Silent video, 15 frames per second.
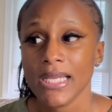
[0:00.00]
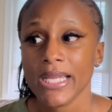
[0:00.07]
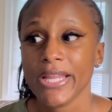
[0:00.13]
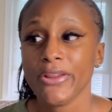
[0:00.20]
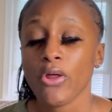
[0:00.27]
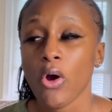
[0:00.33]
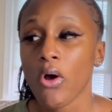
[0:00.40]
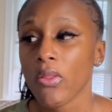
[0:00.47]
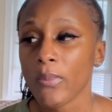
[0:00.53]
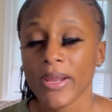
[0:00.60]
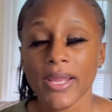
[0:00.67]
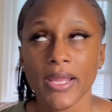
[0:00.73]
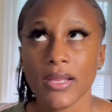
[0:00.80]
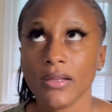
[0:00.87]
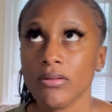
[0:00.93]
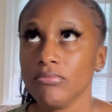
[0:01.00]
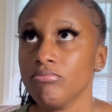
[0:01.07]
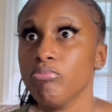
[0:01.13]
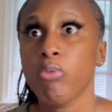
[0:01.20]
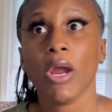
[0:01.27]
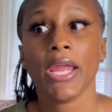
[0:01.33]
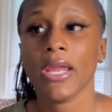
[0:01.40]
and all the way,
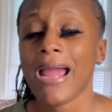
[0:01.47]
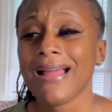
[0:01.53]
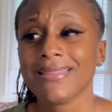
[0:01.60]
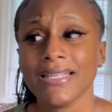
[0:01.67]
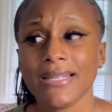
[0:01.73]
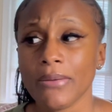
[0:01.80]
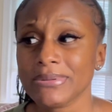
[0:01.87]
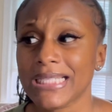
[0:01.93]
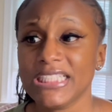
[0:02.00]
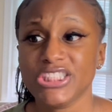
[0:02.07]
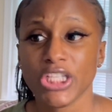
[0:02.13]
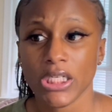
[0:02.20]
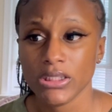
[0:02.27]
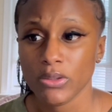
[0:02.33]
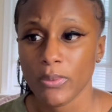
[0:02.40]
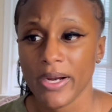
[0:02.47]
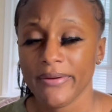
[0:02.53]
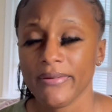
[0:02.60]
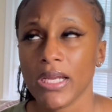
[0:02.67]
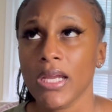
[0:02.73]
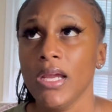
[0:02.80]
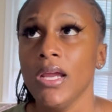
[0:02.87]
way, I think that was like
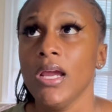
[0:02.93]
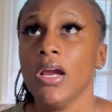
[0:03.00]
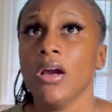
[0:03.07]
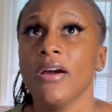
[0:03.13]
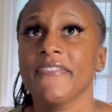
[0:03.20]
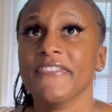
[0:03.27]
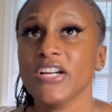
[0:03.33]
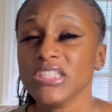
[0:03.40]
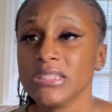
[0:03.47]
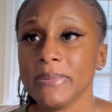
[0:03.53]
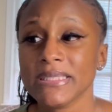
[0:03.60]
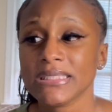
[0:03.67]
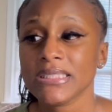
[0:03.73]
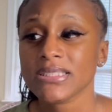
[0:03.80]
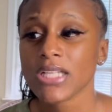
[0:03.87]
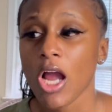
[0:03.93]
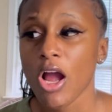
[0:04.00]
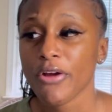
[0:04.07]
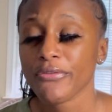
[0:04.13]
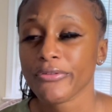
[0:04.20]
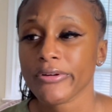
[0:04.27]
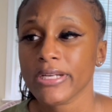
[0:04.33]
January. First business
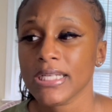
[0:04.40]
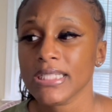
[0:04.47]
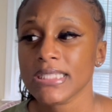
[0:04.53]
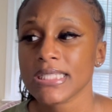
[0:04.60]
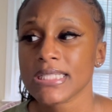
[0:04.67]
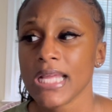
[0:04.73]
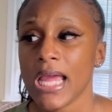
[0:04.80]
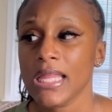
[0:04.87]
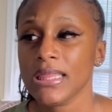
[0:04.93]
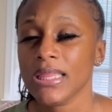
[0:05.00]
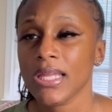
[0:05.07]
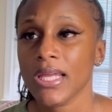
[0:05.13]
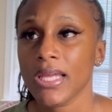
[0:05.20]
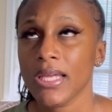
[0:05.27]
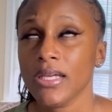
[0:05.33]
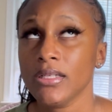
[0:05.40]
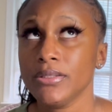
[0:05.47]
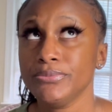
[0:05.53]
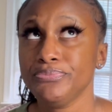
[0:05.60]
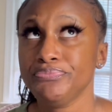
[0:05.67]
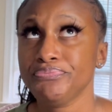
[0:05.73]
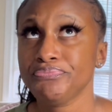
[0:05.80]
conference, and
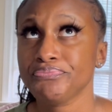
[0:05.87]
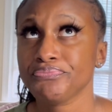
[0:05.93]
then